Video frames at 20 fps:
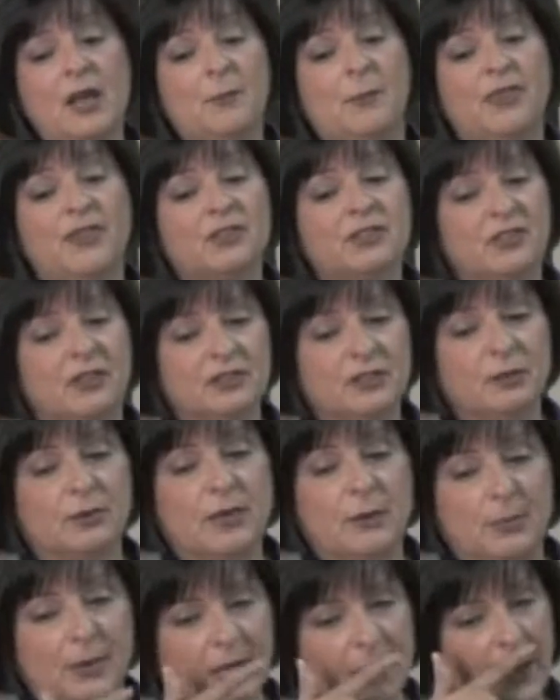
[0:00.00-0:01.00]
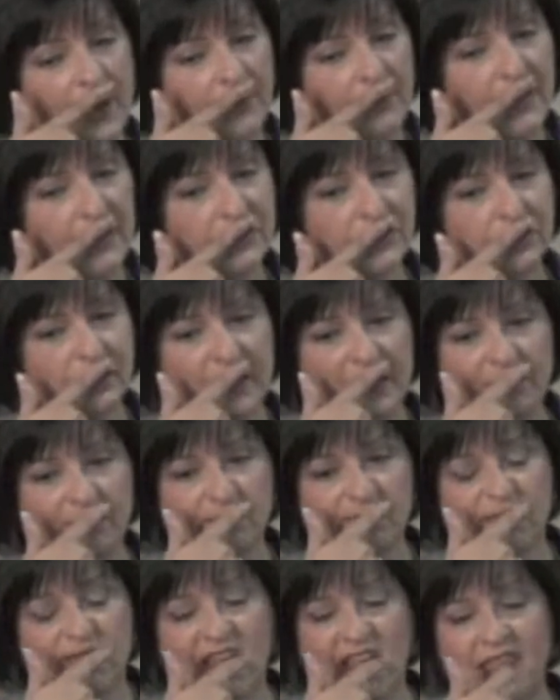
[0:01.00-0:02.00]
But there's also a company called Measured Up,
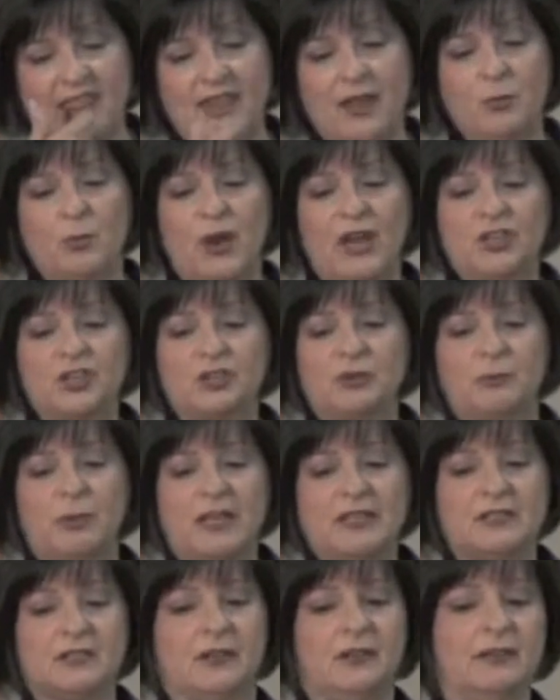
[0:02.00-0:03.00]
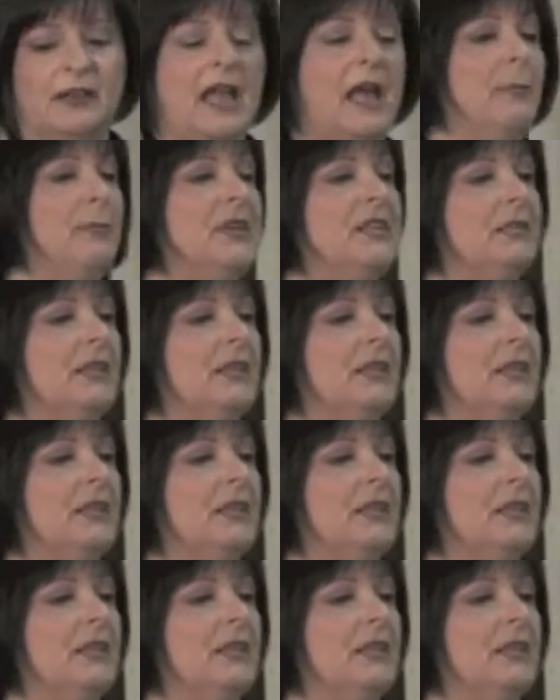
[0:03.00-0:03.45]
and they rate you based on happy,